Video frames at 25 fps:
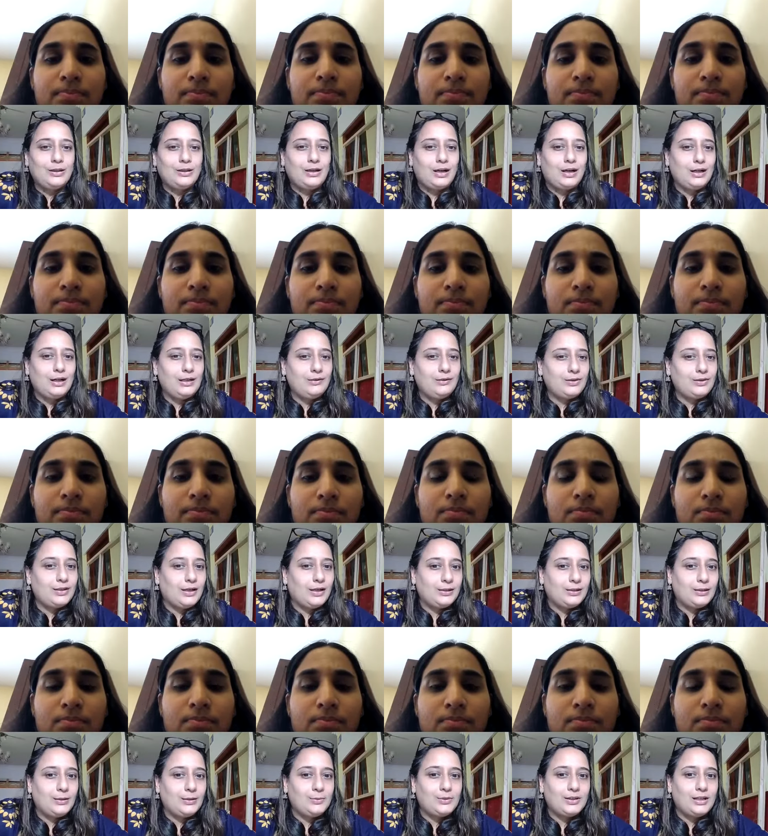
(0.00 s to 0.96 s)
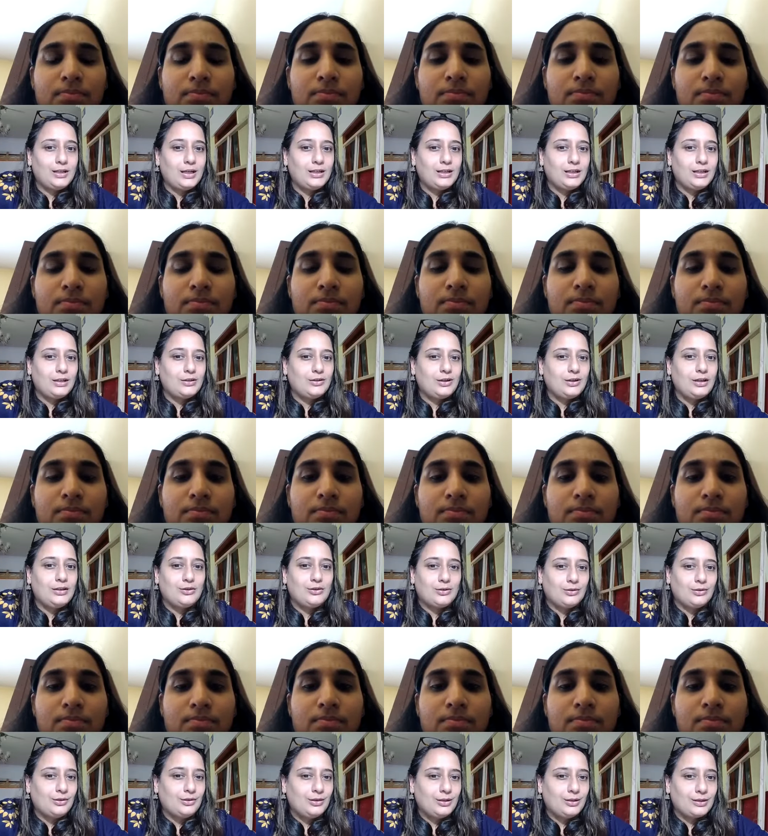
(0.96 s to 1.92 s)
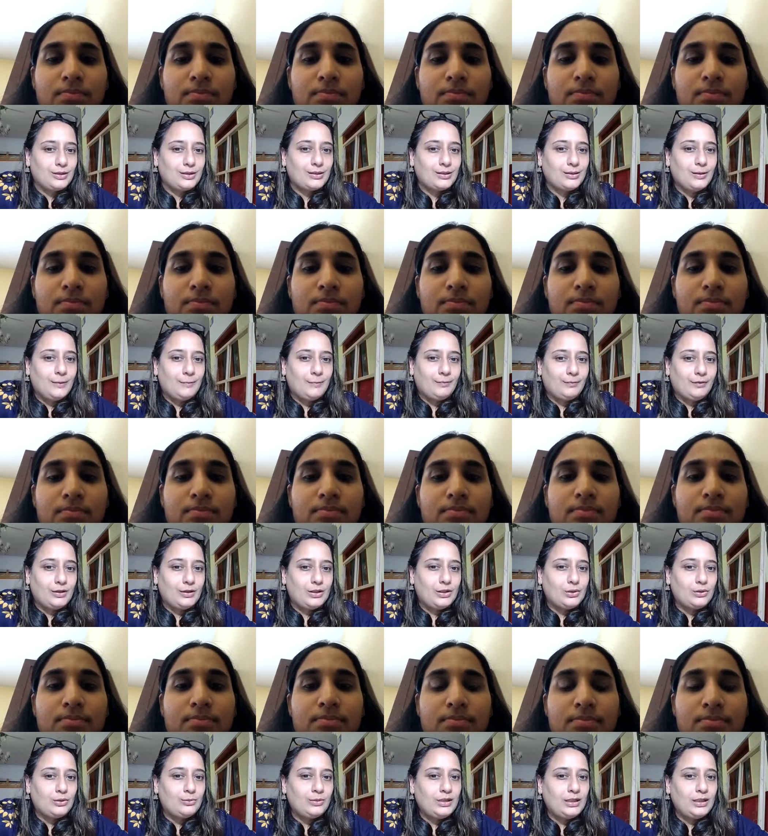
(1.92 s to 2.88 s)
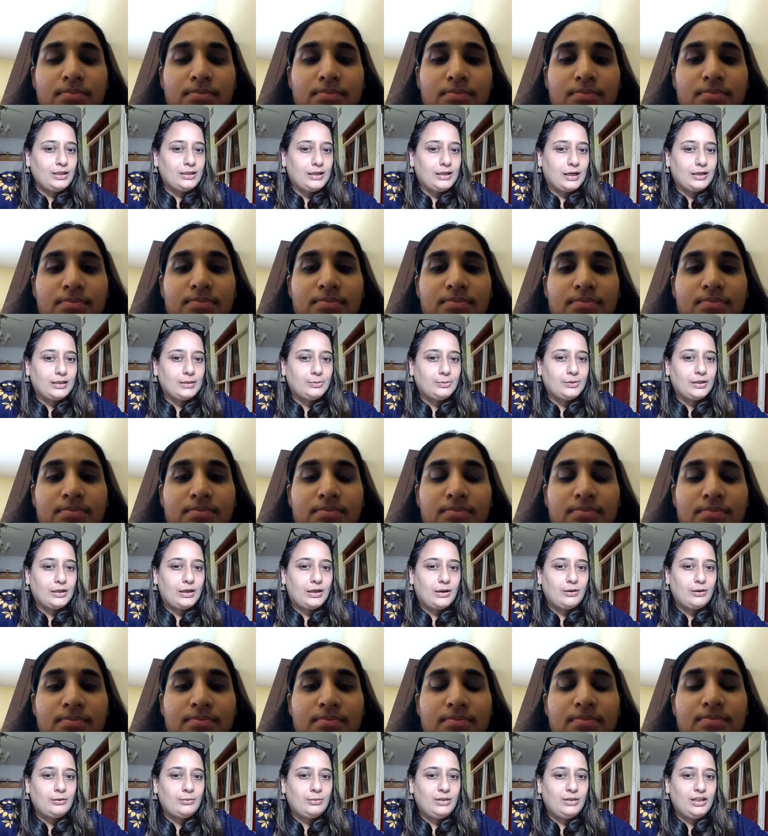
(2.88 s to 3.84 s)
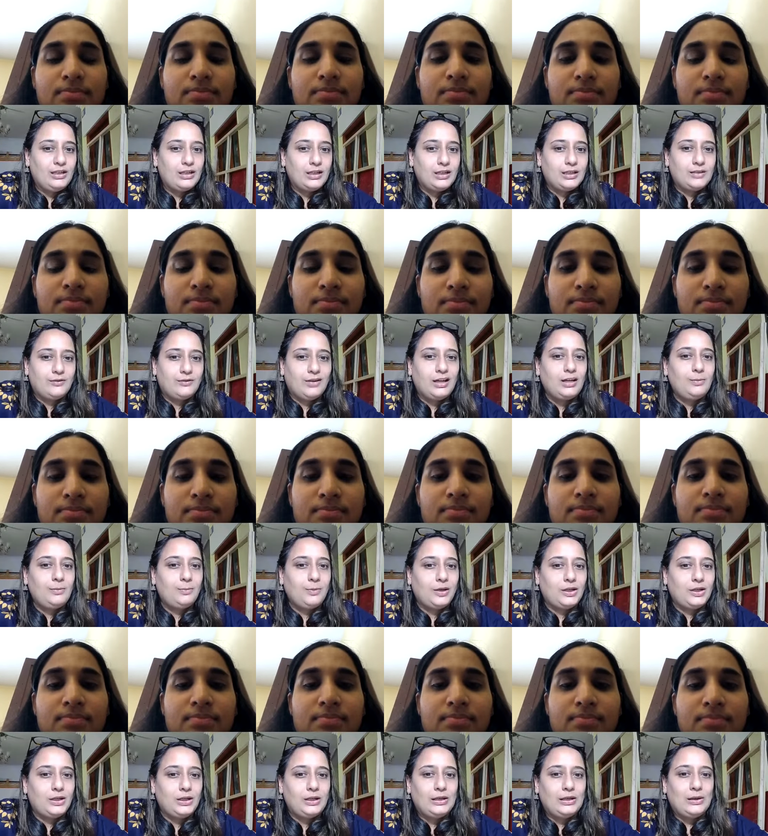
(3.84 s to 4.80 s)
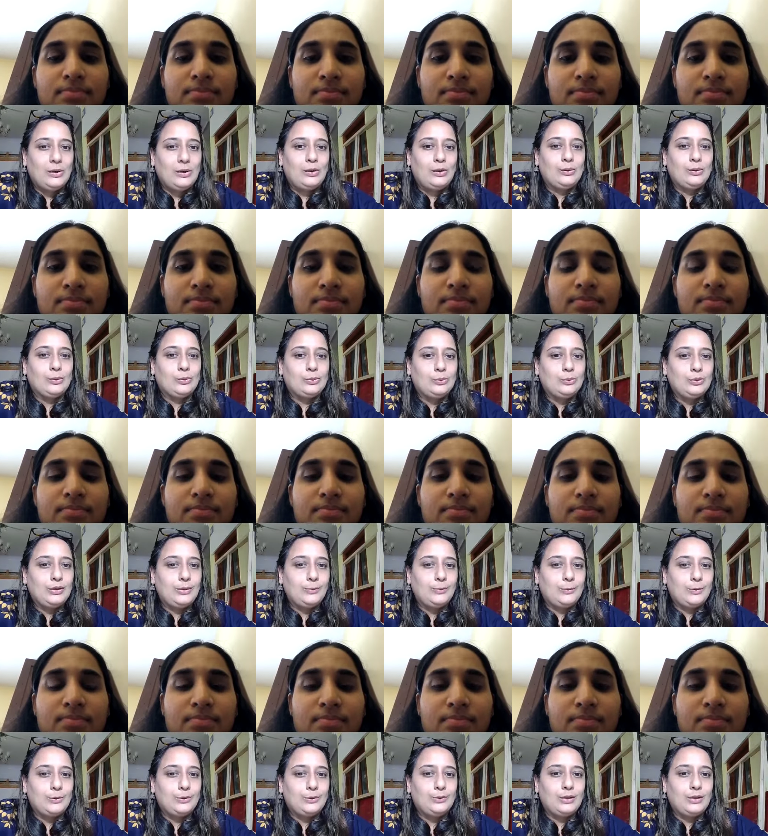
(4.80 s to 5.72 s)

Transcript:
Speaker 1: kind of startups that intrigue journalists? With so many startups around, media is very picky on who they want to